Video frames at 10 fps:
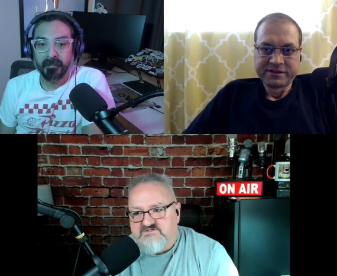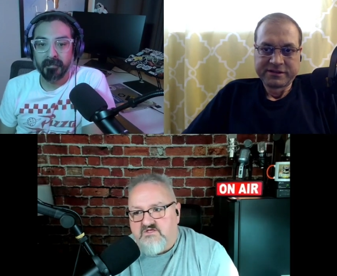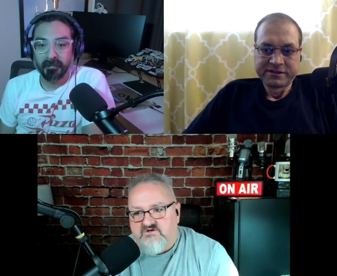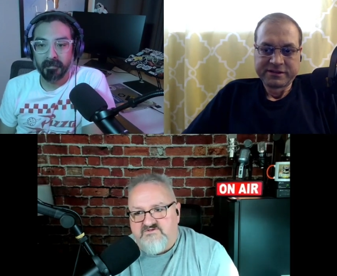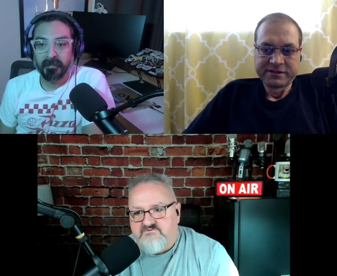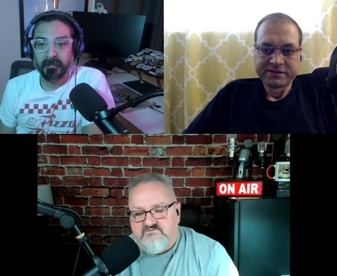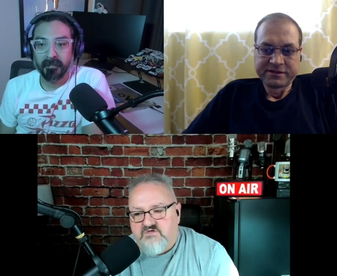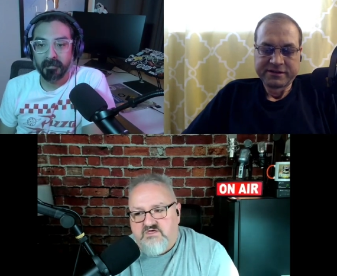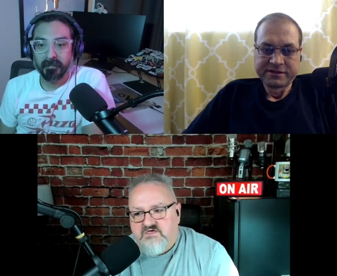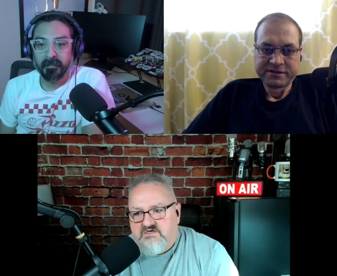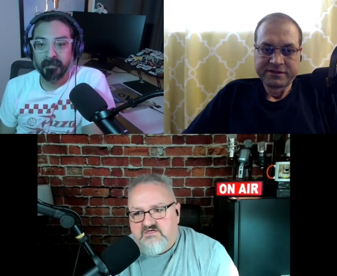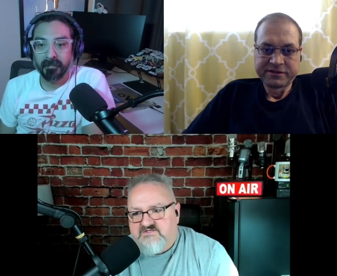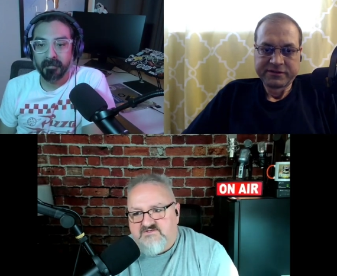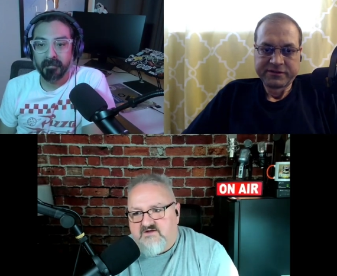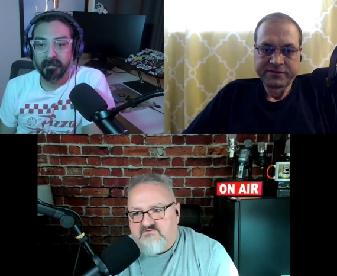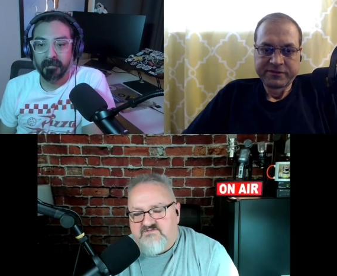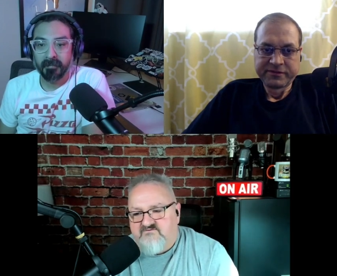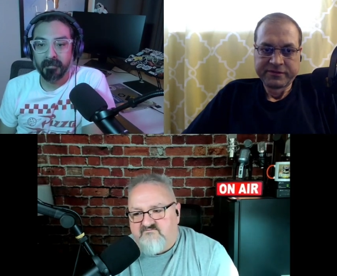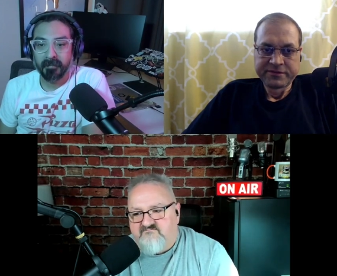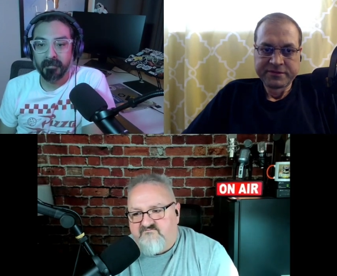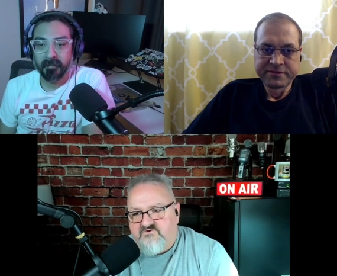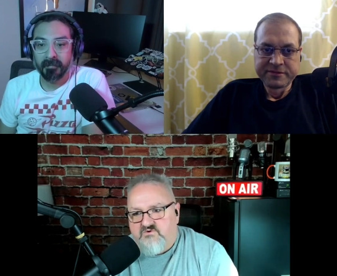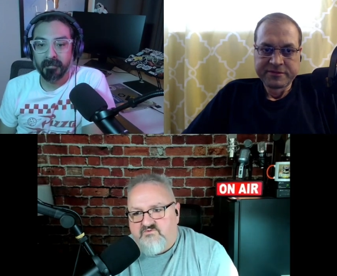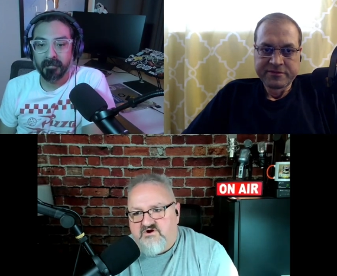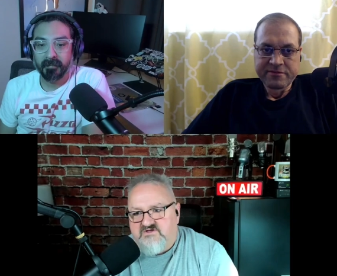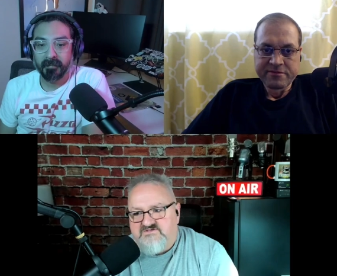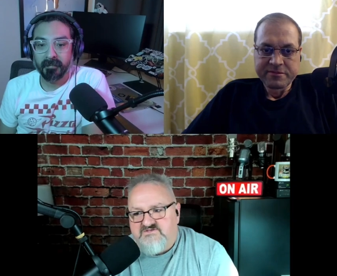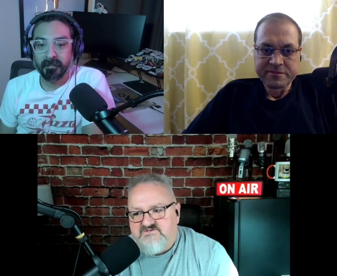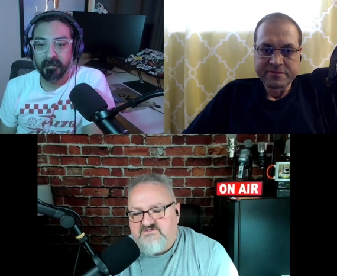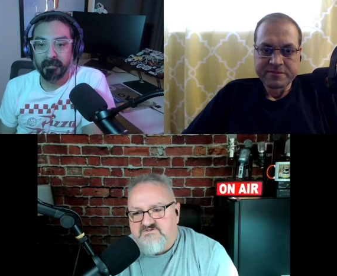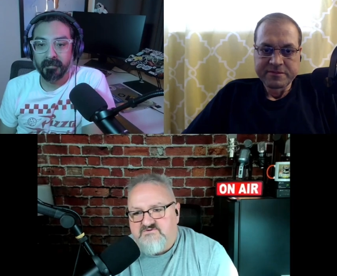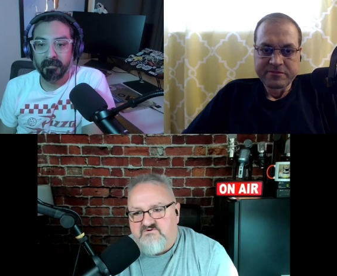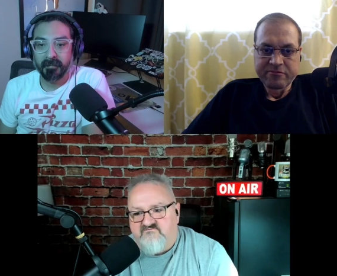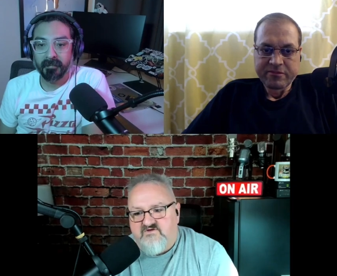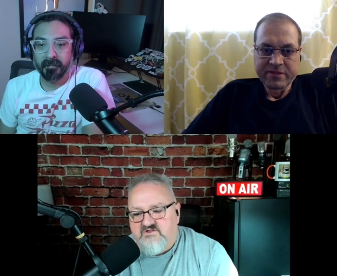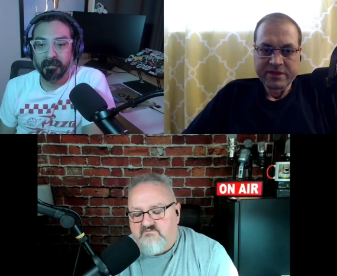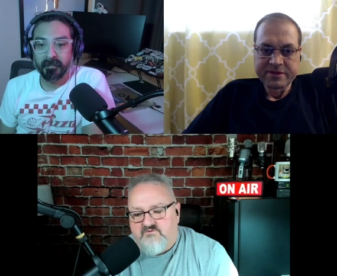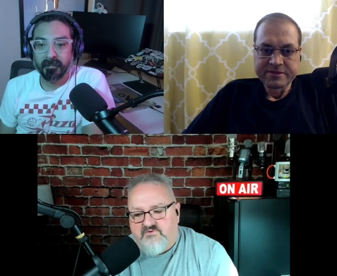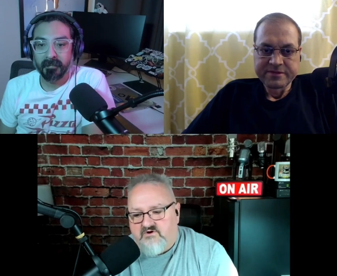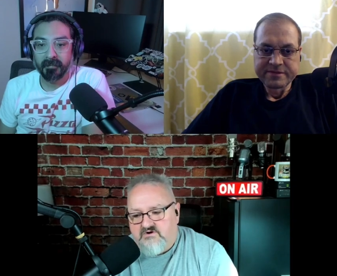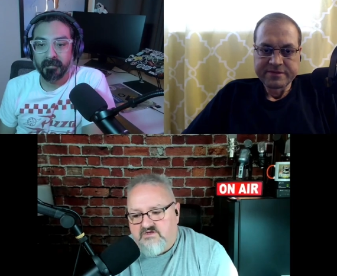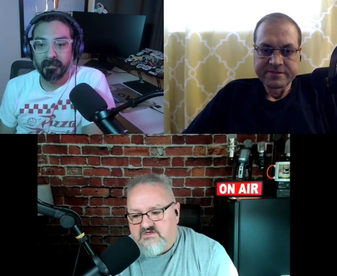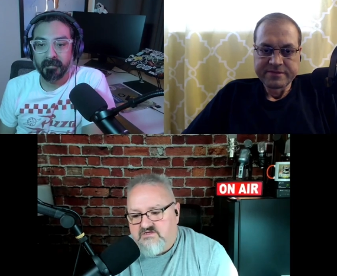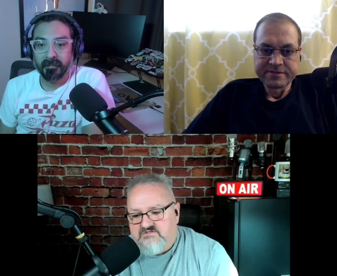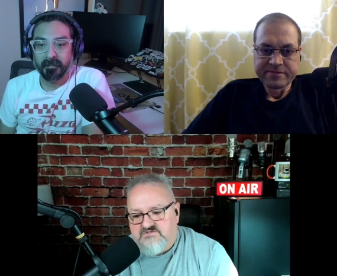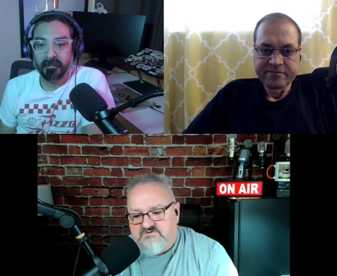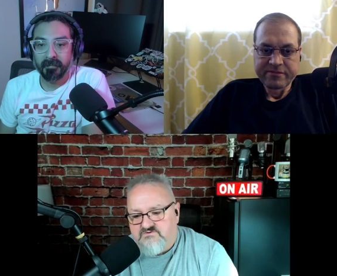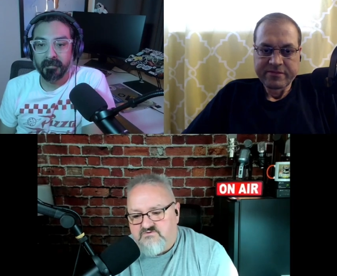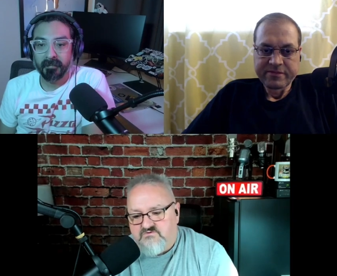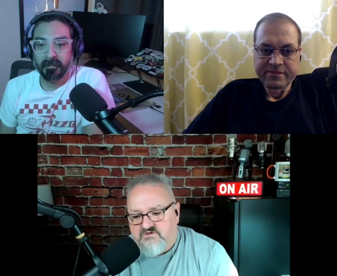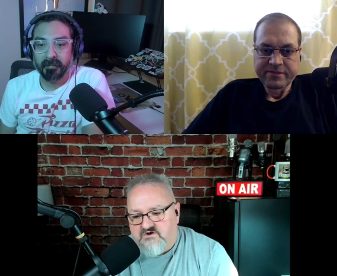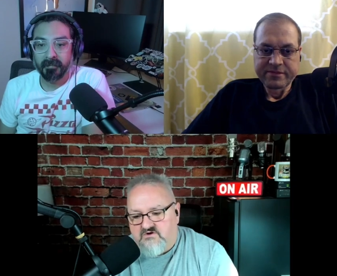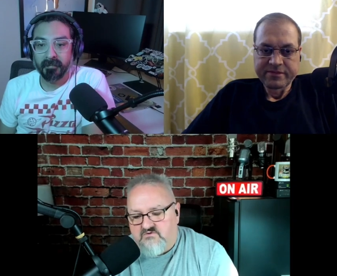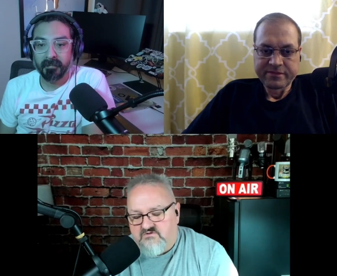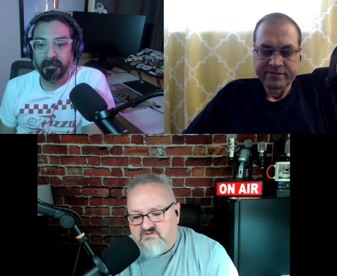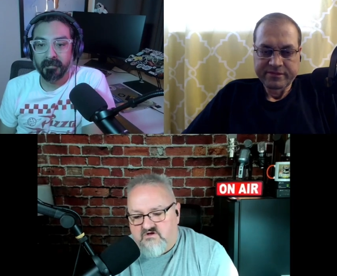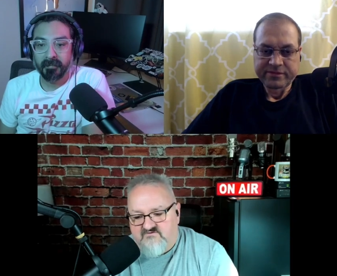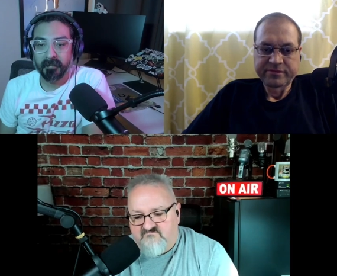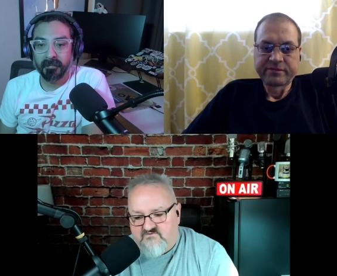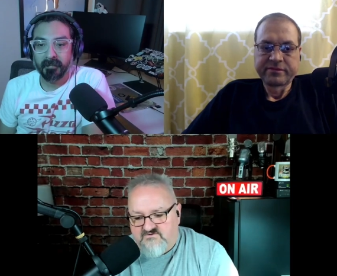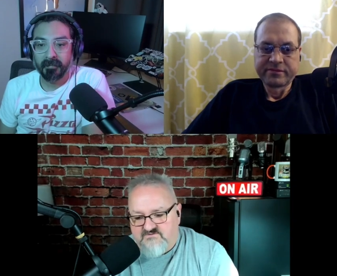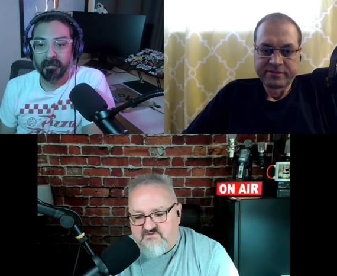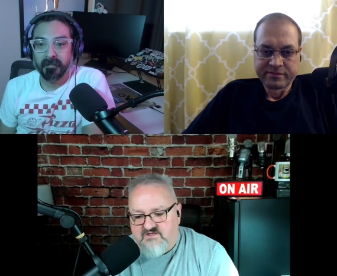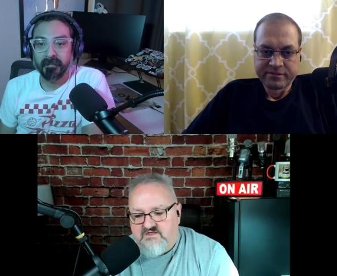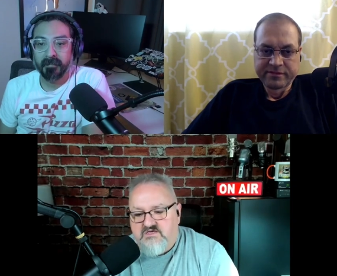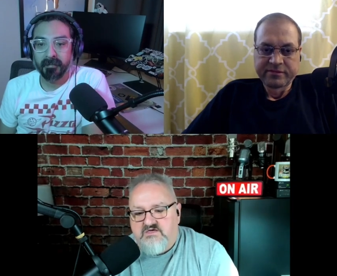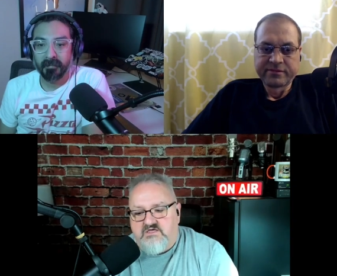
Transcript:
Speaker 1: it also it's everything from fuel prices to available parking to you know law enforcement.